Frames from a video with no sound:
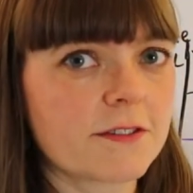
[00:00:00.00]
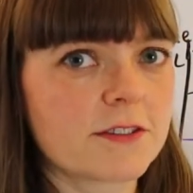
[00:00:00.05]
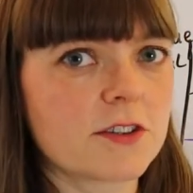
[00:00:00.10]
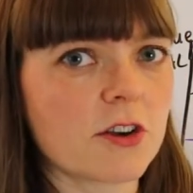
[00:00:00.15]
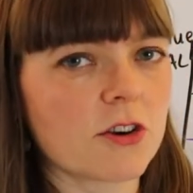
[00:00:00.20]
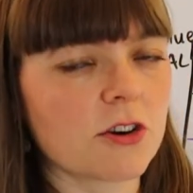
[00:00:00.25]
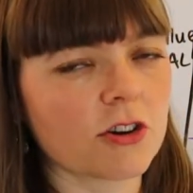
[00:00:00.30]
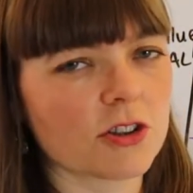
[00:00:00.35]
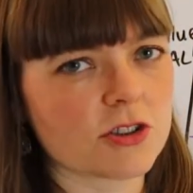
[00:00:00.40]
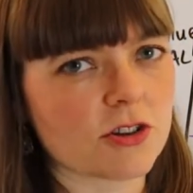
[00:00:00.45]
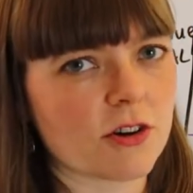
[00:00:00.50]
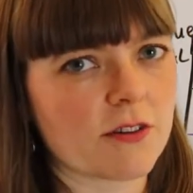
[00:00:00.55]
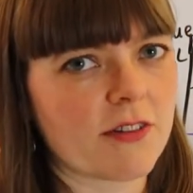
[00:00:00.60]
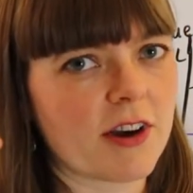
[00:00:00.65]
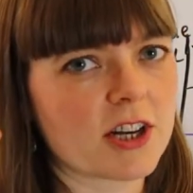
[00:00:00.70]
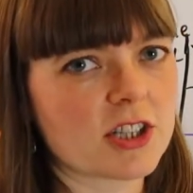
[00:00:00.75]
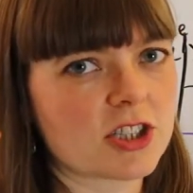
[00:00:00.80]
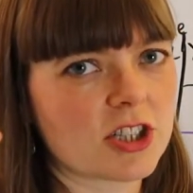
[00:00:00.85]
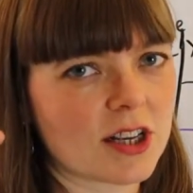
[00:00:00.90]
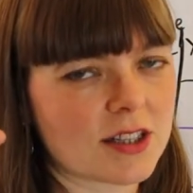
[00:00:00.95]
So you're sort of
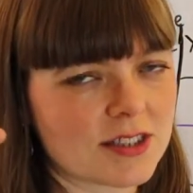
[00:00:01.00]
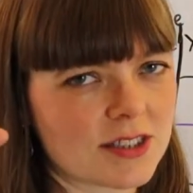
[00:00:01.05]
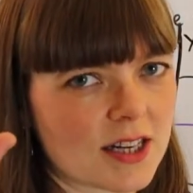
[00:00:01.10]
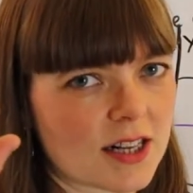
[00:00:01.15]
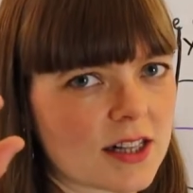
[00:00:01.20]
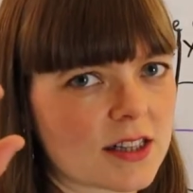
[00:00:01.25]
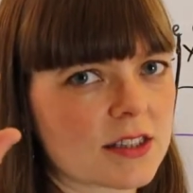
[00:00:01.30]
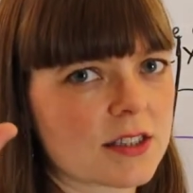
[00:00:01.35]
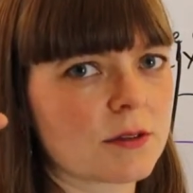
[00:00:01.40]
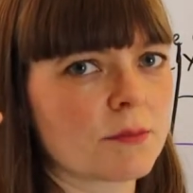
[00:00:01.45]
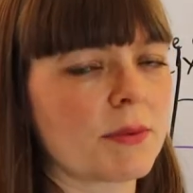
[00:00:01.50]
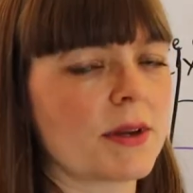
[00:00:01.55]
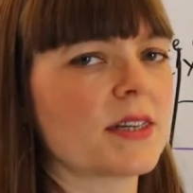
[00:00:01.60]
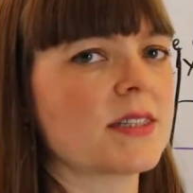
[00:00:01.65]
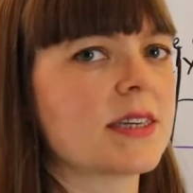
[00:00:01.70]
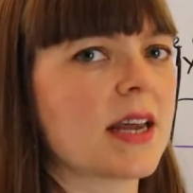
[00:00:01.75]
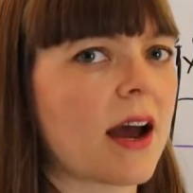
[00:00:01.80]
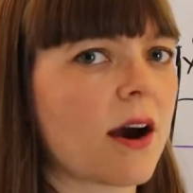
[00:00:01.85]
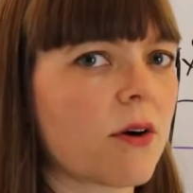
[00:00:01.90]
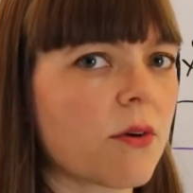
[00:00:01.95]
adjusting a little
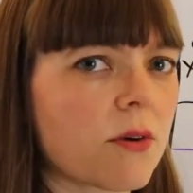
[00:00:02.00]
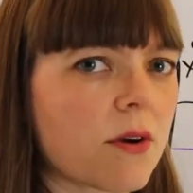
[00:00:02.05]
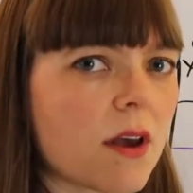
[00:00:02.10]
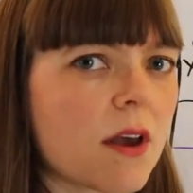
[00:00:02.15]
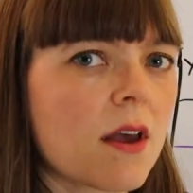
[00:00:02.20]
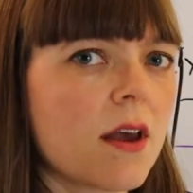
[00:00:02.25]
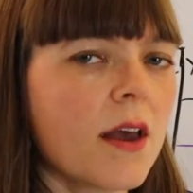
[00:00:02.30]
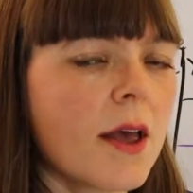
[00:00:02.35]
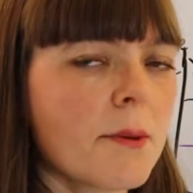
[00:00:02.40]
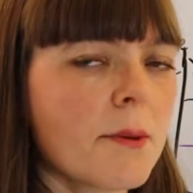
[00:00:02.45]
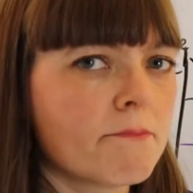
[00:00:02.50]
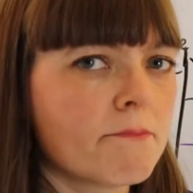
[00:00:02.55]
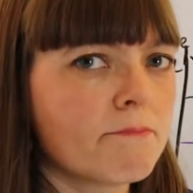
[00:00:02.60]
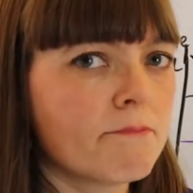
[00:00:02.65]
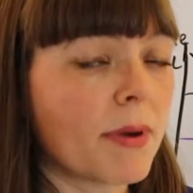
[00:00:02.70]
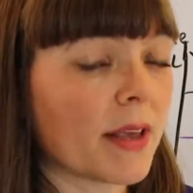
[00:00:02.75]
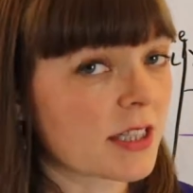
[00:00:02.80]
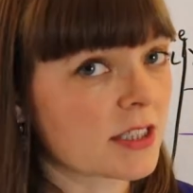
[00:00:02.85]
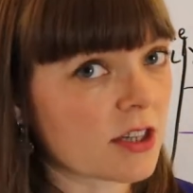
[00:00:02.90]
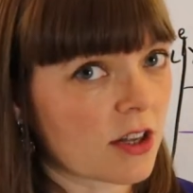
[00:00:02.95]
bit down
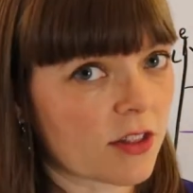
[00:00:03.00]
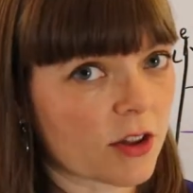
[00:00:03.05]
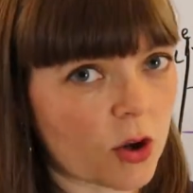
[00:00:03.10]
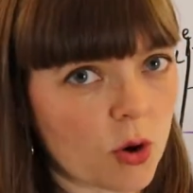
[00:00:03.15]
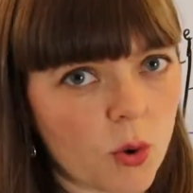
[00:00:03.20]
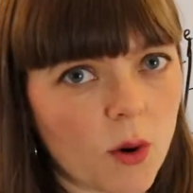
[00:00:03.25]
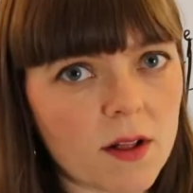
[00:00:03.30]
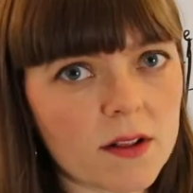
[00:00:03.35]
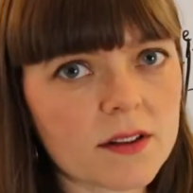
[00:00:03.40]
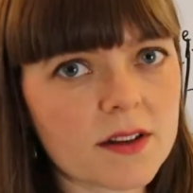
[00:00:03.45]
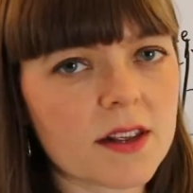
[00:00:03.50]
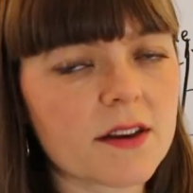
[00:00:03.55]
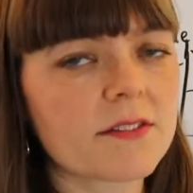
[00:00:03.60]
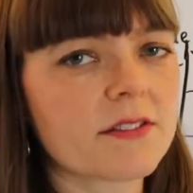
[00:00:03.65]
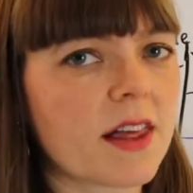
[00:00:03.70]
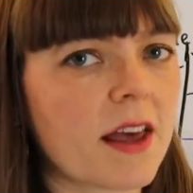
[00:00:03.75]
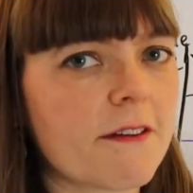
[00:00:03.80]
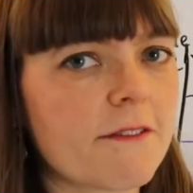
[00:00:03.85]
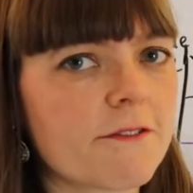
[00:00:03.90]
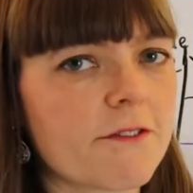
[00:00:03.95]
based on the quality of
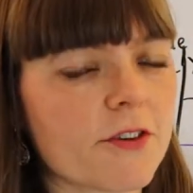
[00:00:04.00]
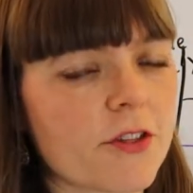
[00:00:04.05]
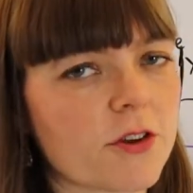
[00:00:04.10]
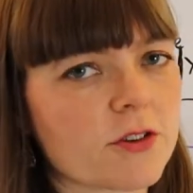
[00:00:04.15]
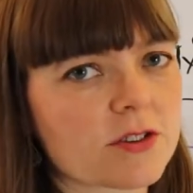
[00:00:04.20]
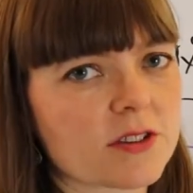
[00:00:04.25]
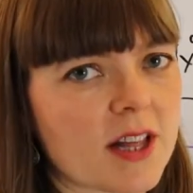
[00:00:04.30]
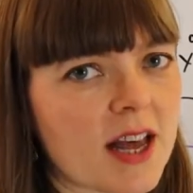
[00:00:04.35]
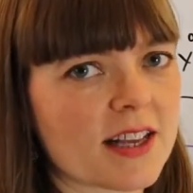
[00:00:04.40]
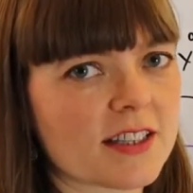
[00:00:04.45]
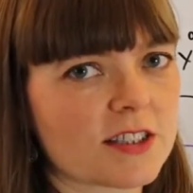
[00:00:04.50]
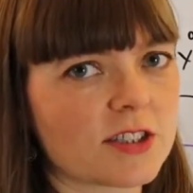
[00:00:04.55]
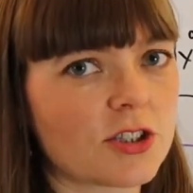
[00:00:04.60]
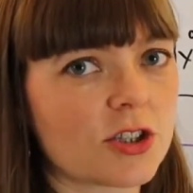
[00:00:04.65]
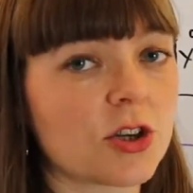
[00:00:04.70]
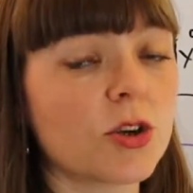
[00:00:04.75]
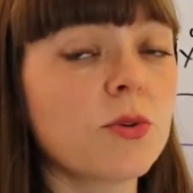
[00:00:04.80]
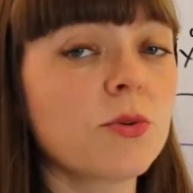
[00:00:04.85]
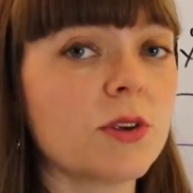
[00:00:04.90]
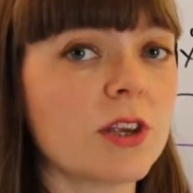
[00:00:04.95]
life for those last
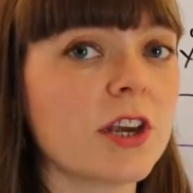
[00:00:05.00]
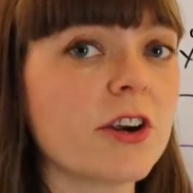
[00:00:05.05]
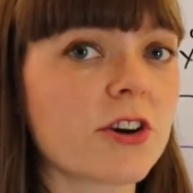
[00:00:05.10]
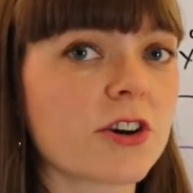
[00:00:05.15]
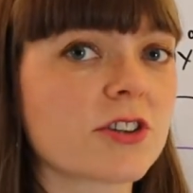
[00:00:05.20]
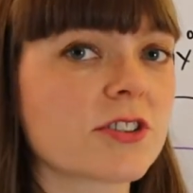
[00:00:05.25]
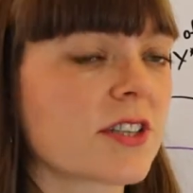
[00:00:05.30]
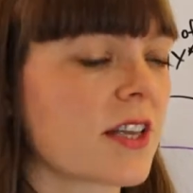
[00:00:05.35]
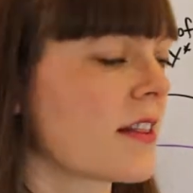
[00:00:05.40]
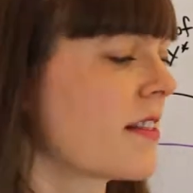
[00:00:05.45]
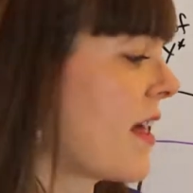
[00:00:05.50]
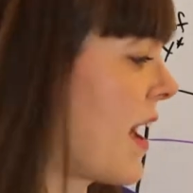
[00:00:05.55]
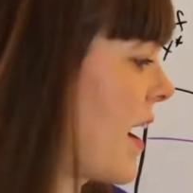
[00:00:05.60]
two years in